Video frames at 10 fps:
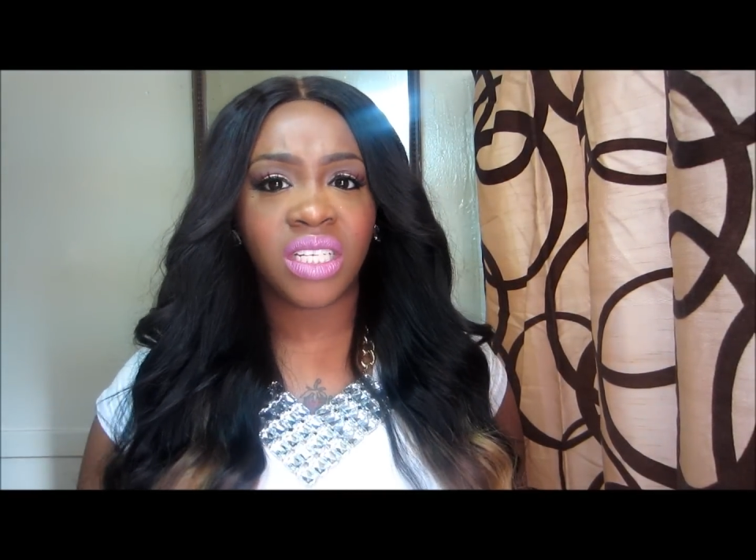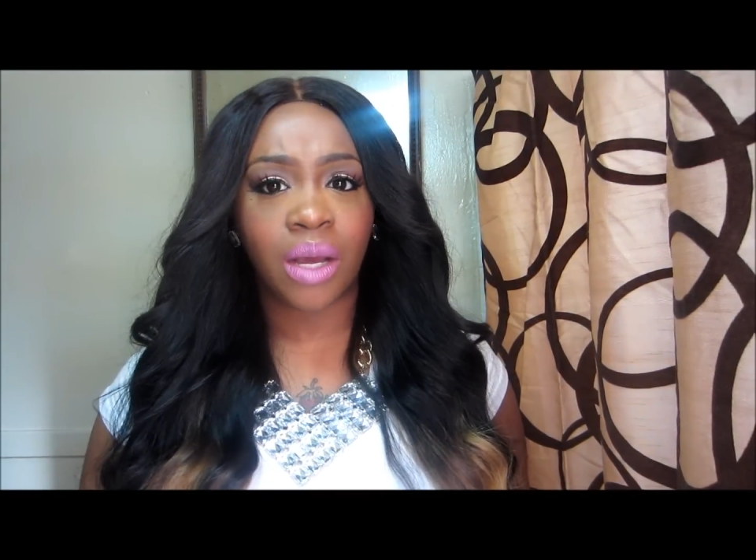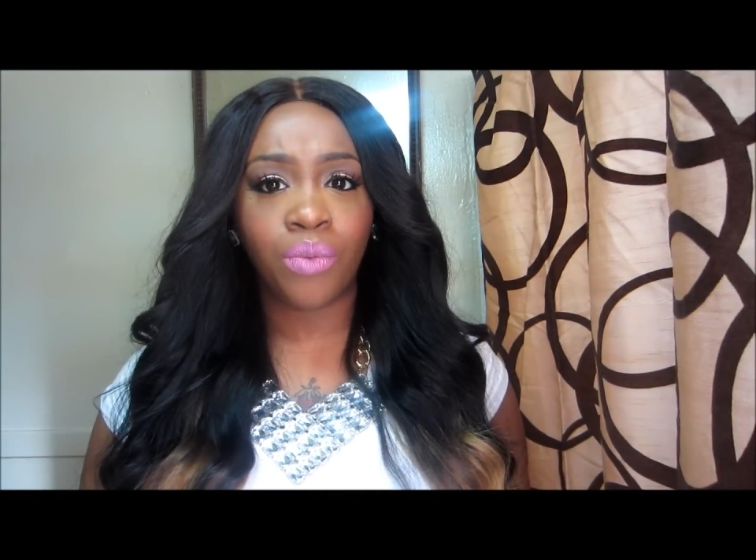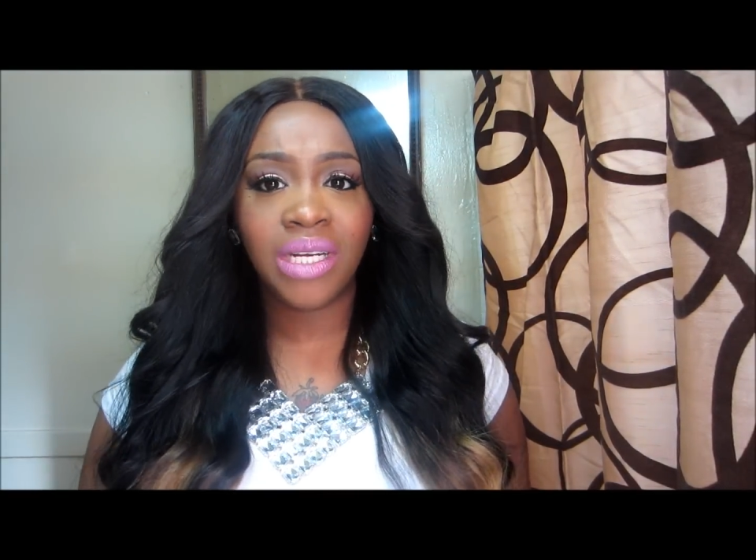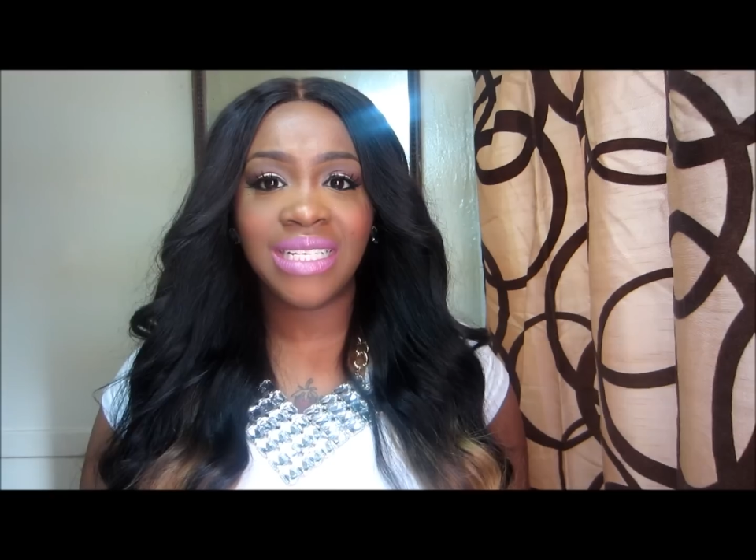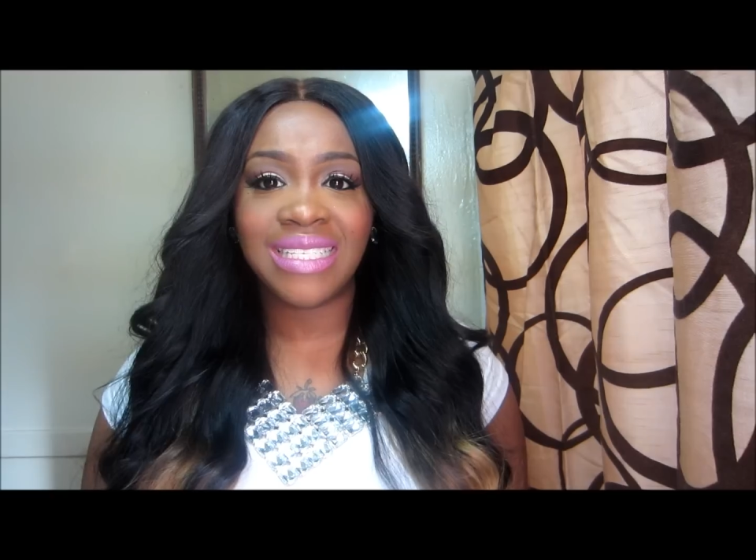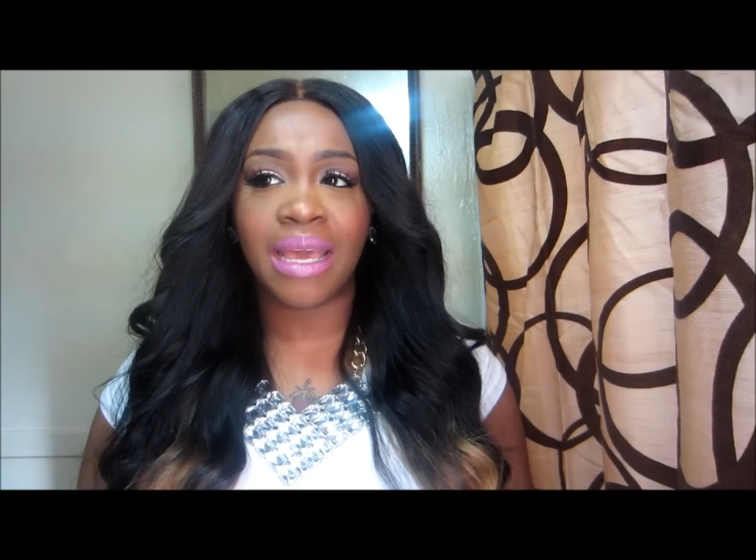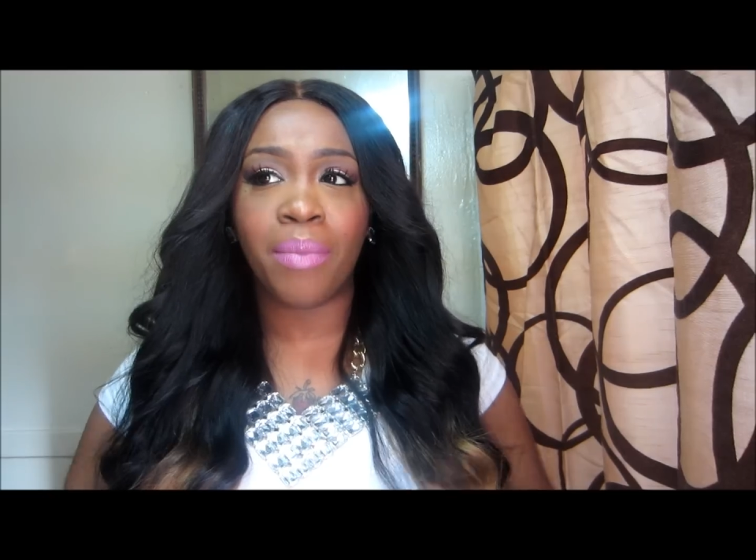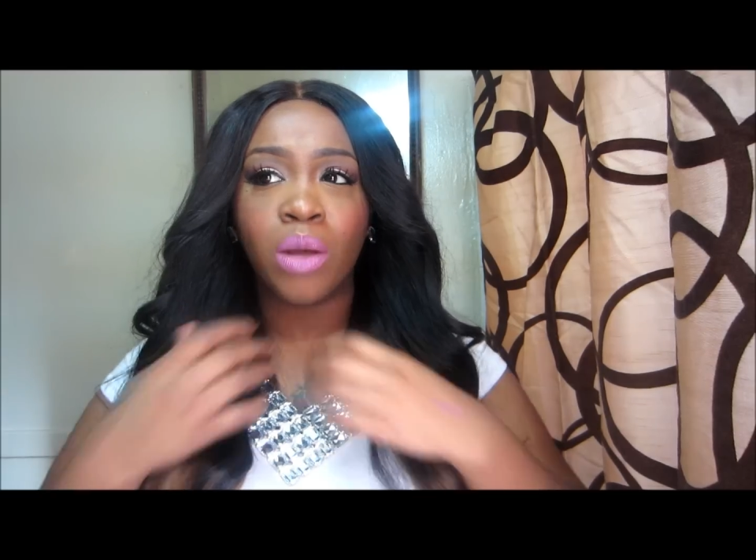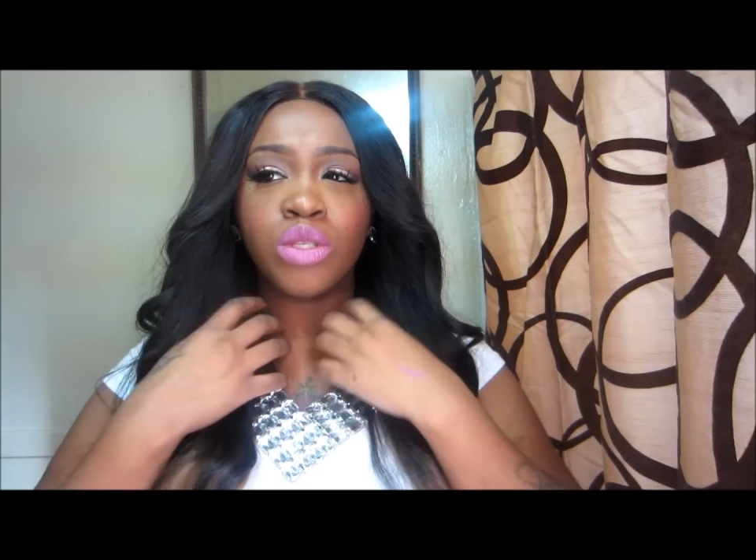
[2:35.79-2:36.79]
I want to say
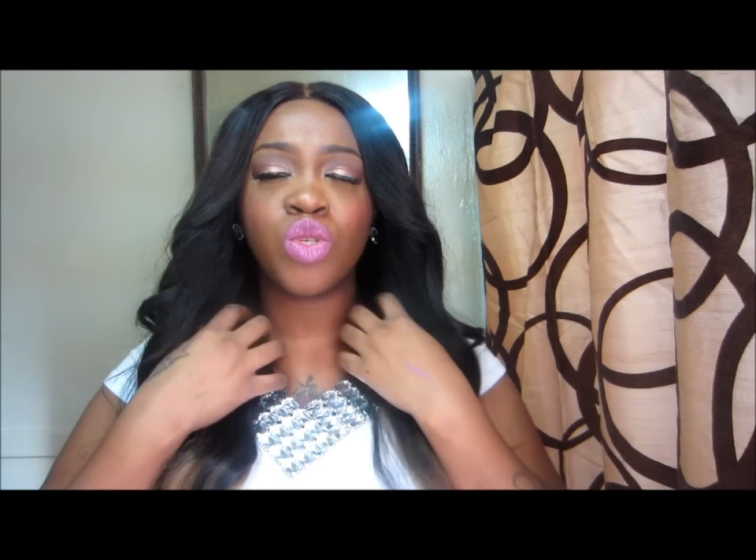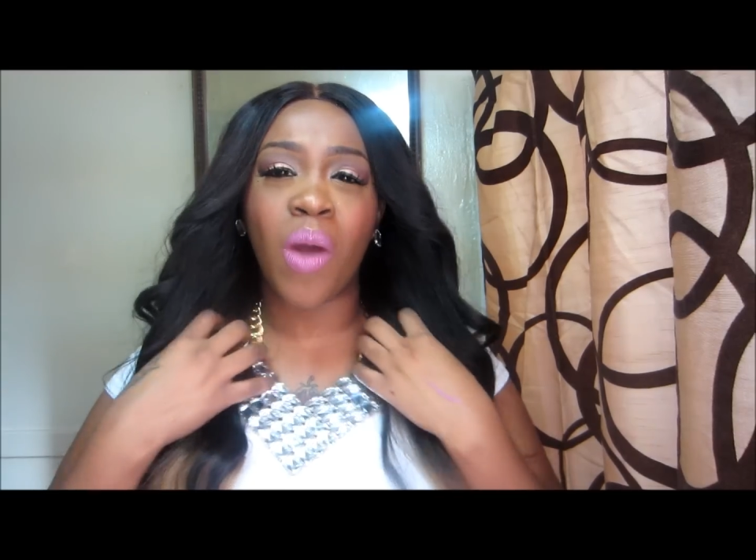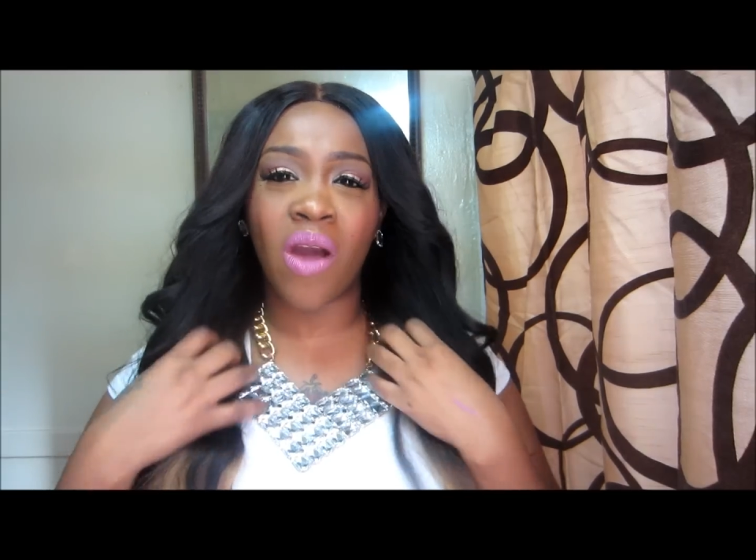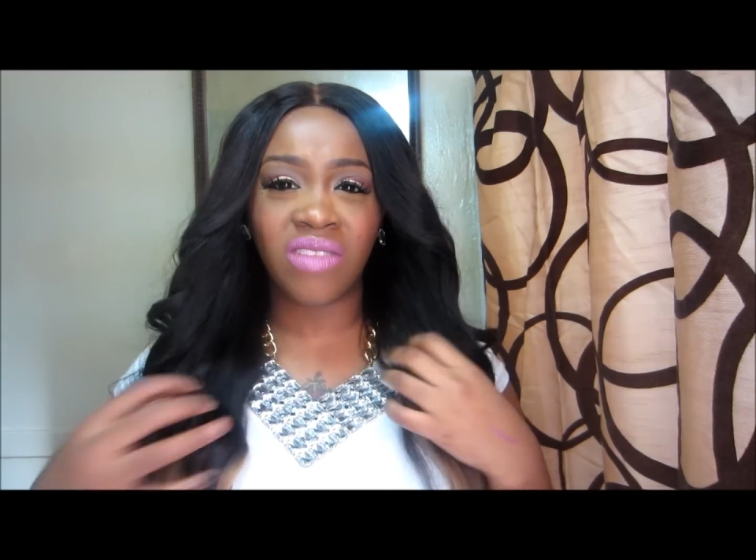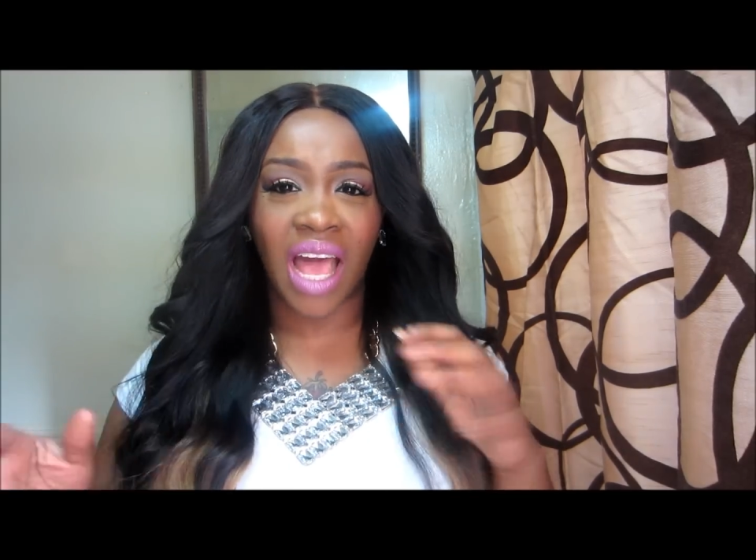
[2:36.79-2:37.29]
about twelve